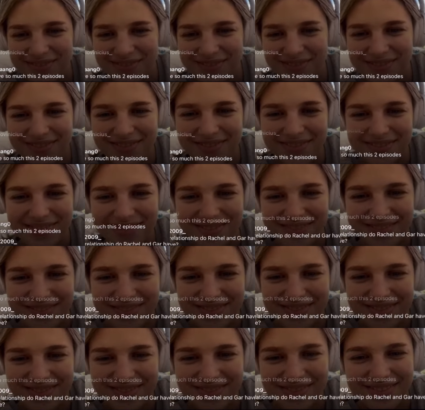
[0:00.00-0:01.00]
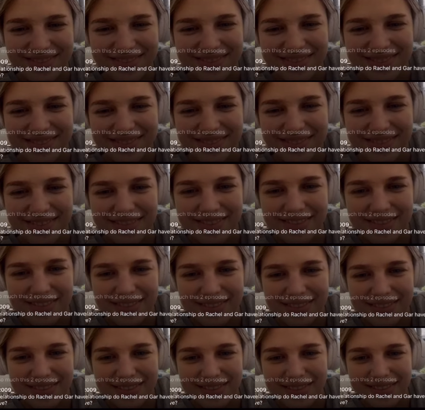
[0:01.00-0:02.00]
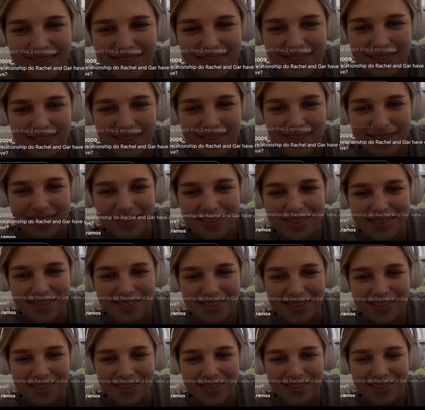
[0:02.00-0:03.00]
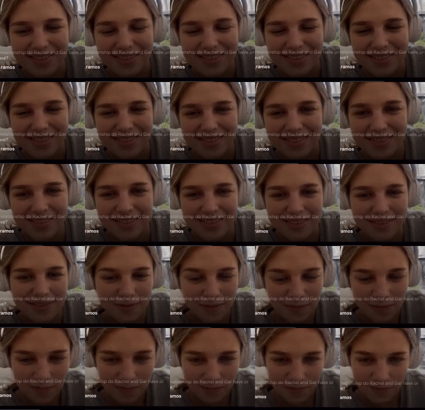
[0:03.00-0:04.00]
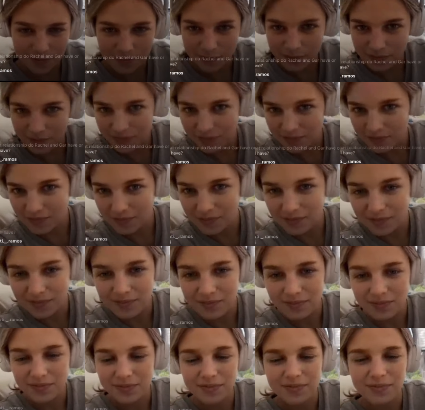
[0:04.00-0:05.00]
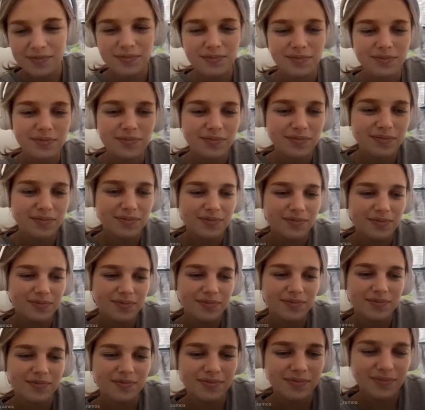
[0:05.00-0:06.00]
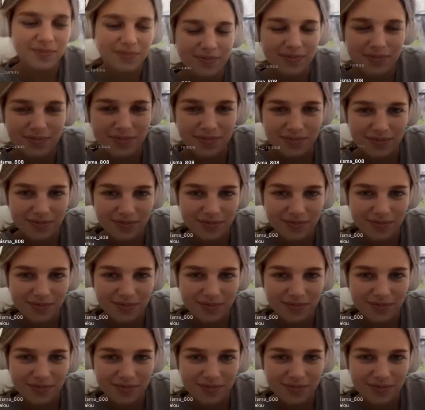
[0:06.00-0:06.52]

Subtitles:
No words are spoken by the person on screen.